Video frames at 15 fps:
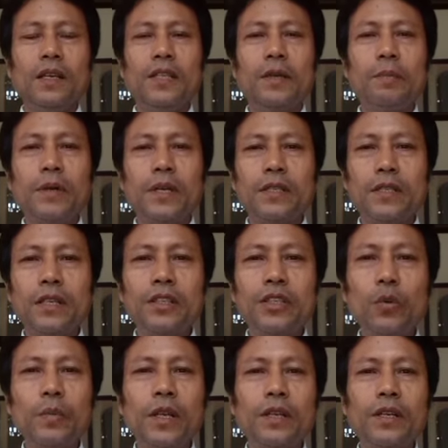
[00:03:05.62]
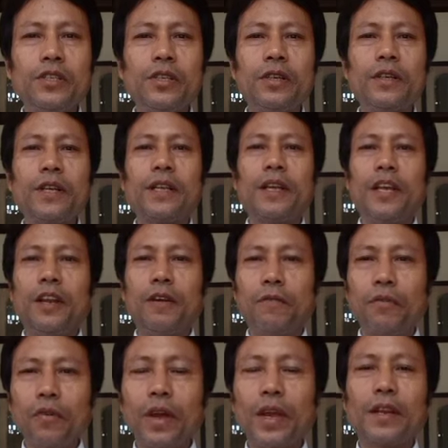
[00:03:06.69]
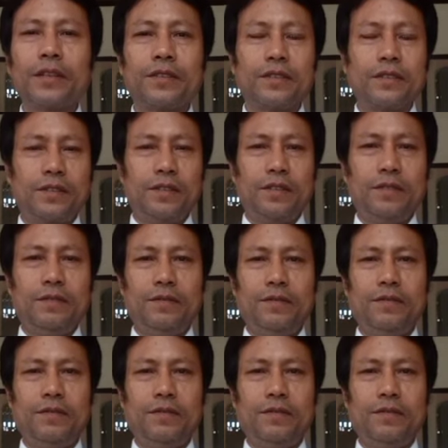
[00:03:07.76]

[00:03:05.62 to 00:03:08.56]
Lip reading: The personality of the teacher can influence